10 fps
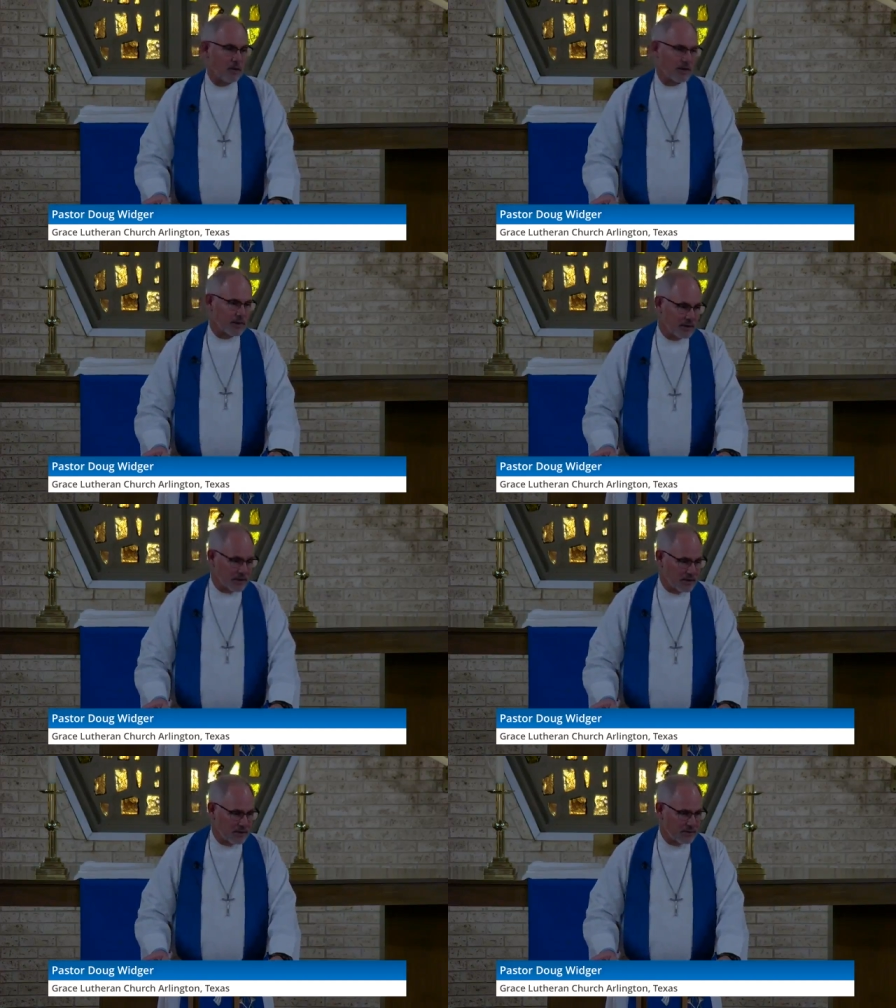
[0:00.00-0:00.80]
one
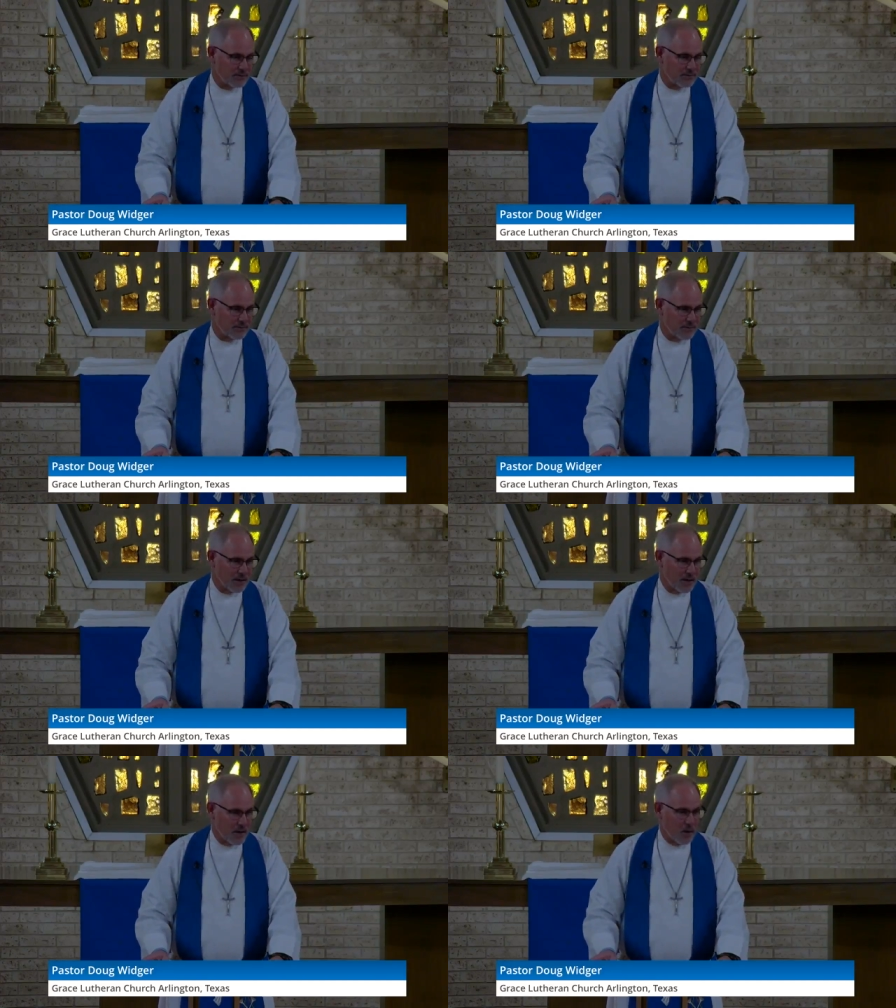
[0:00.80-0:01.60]
appeared,
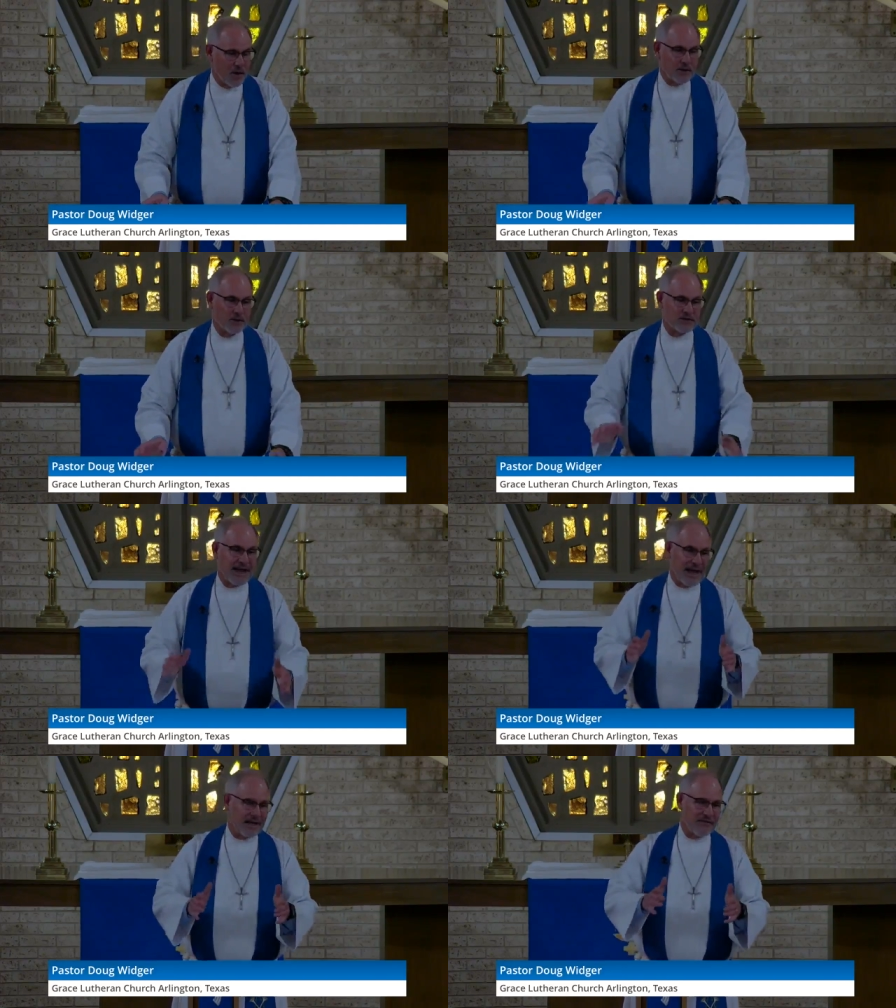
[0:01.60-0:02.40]
one whose
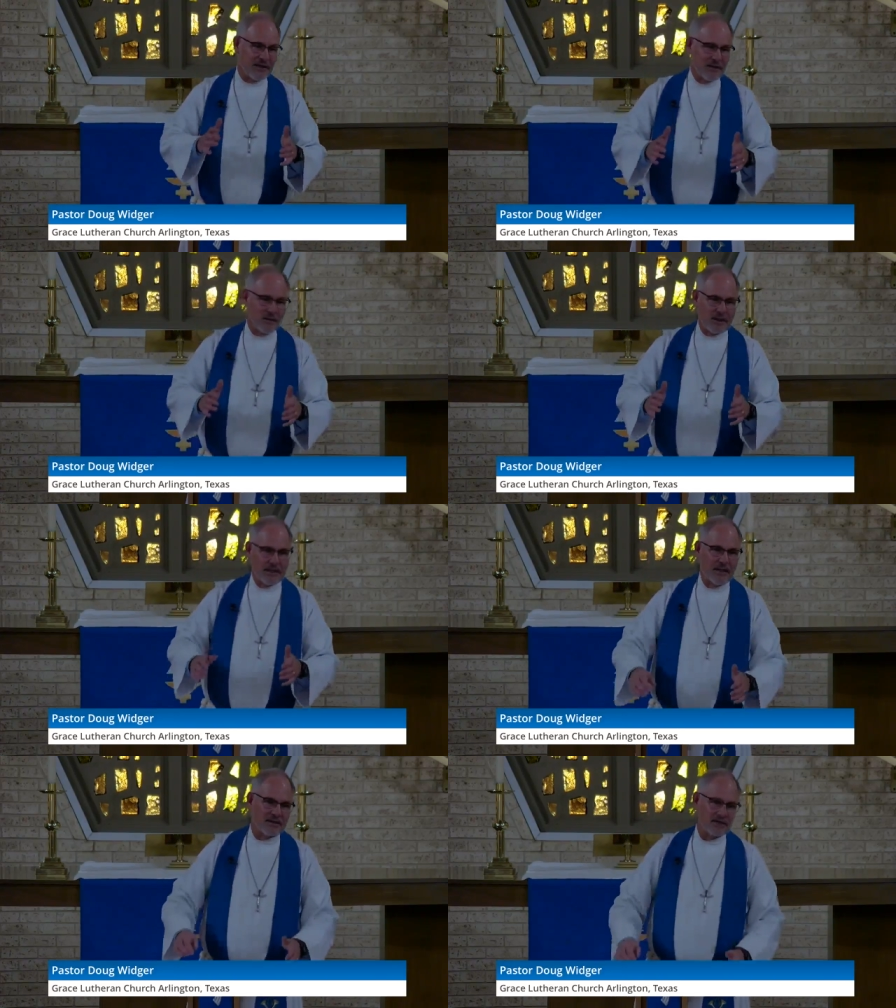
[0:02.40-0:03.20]
advent
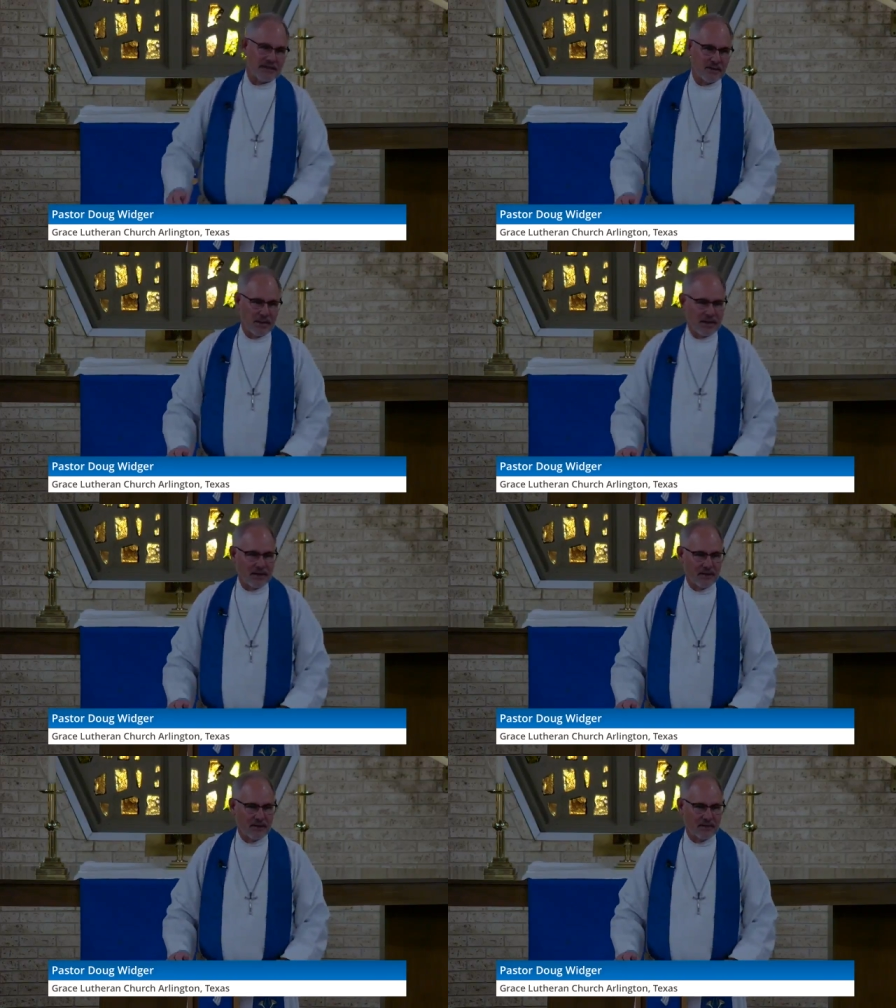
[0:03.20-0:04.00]
we now sing
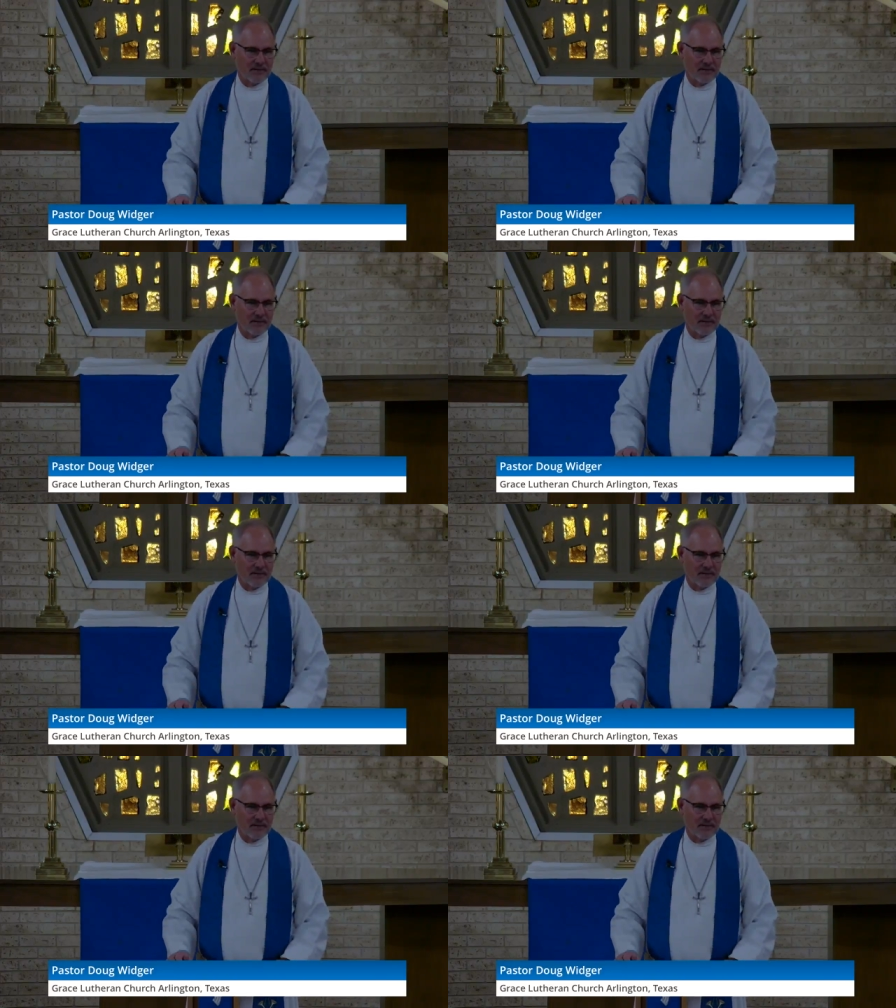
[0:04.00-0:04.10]
about.